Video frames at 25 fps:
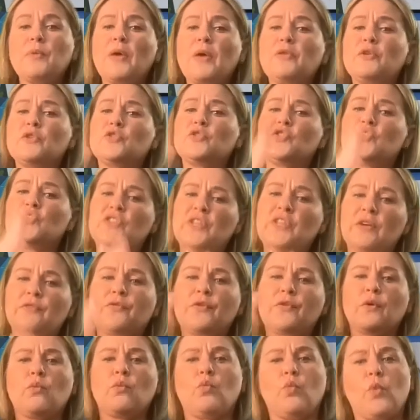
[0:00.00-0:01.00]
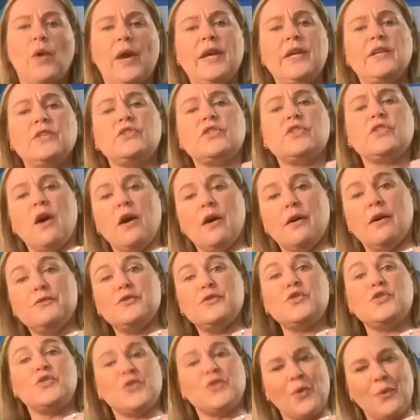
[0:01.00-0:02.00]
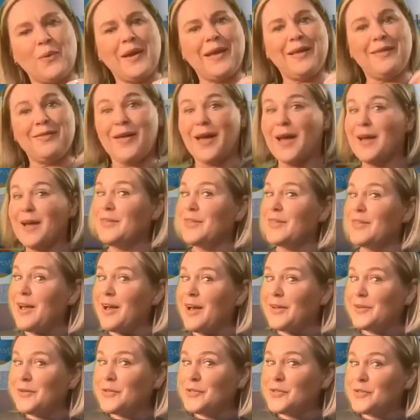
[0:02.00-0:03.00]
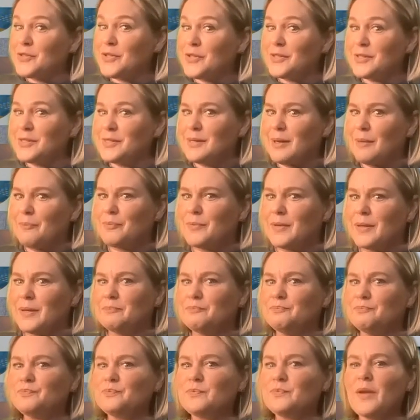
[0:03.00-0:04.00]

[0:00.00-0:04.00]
and there's different ways of showing that you understood something.